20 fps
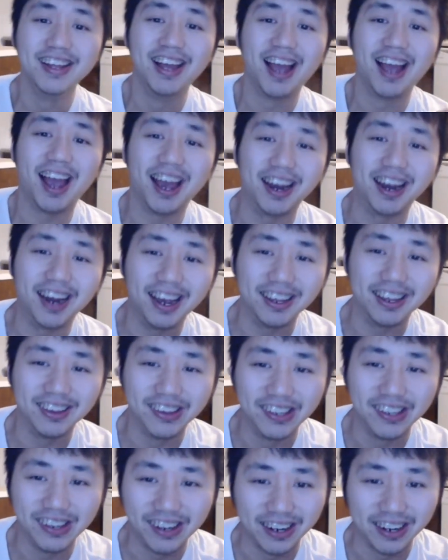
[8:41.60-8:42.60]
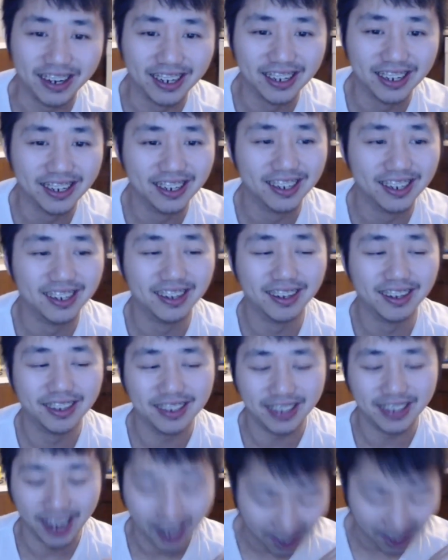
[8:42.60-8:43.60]
And I look
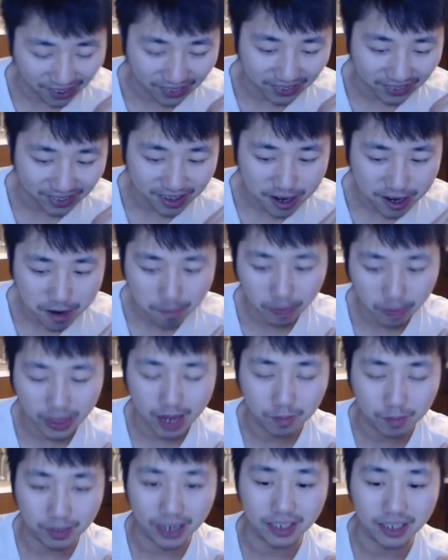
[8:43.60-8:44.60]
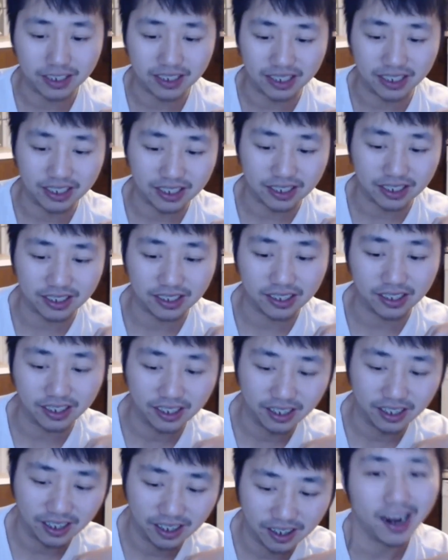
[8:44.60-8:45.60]
down at my sister.
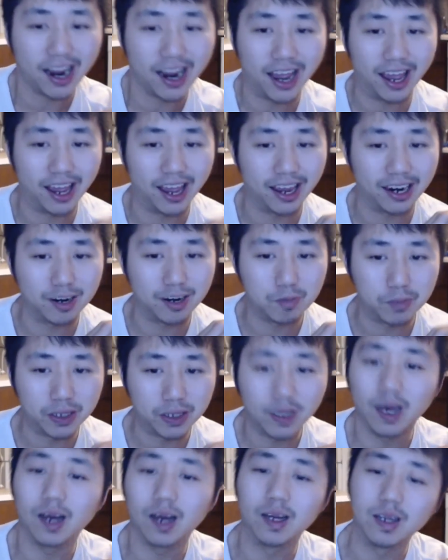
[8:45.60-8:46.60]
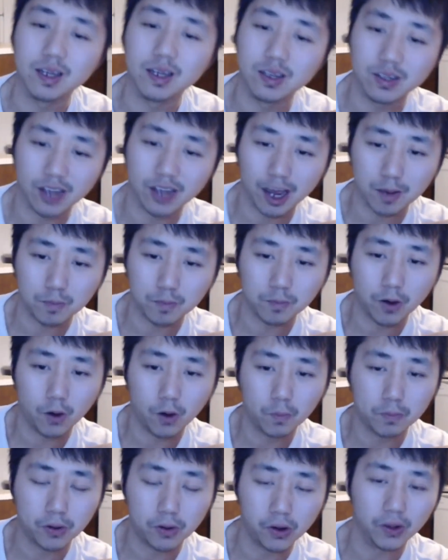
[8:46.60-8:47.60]
And because I'm
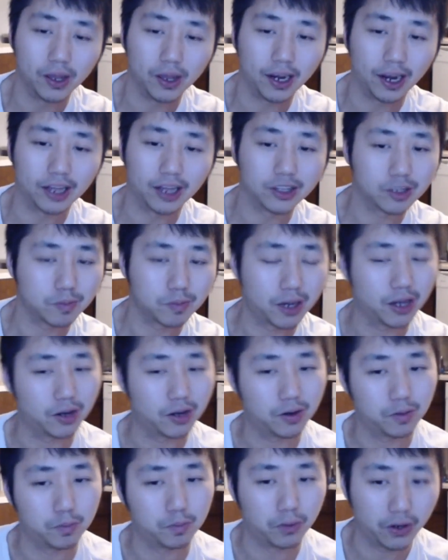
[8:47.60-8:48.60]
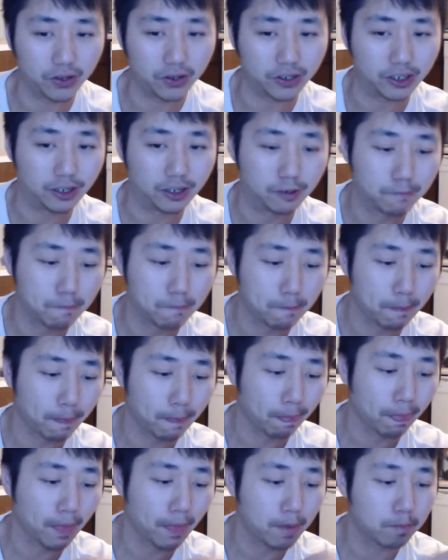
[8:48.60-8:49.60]
pulling onto my brother,
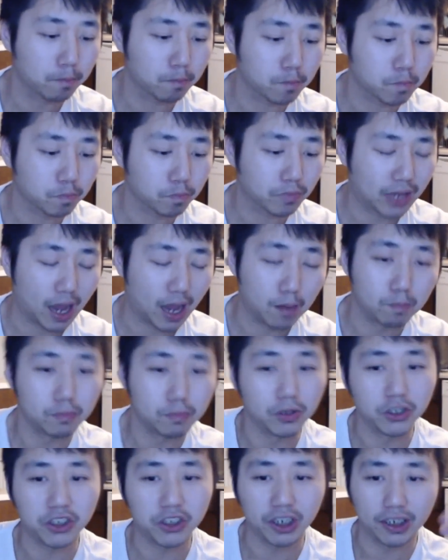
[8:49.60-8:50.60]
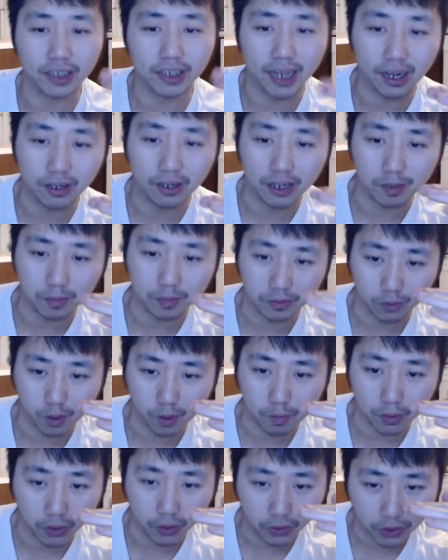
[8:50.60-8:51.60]
I'm pushing down, we're
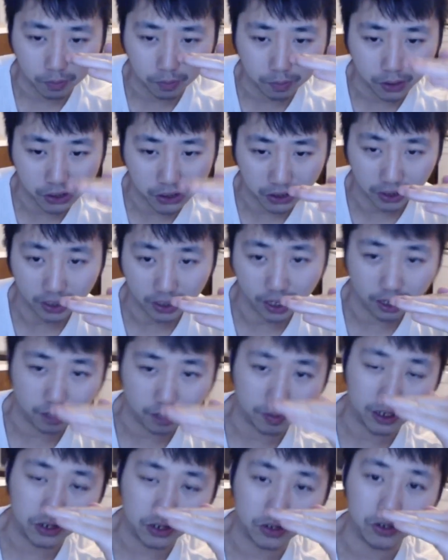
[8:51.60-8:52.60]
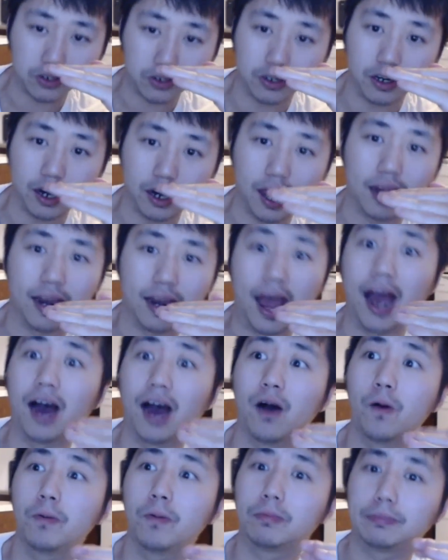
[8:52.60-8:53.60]
both pushing down on my sister. And
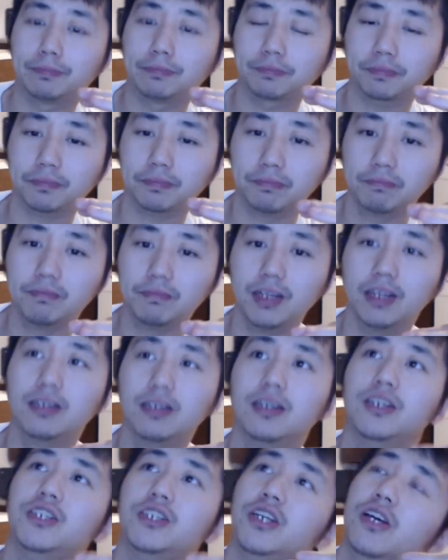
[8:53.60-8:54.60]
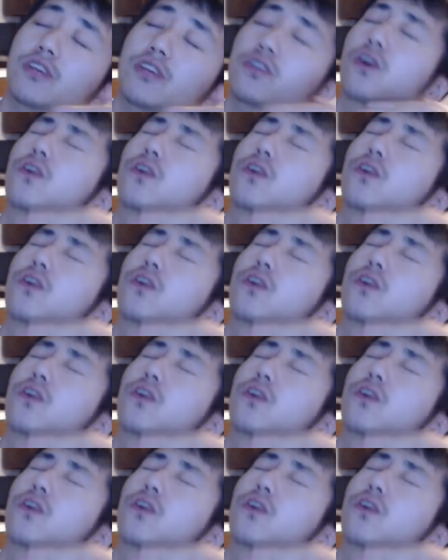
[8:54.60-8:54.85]
now she is no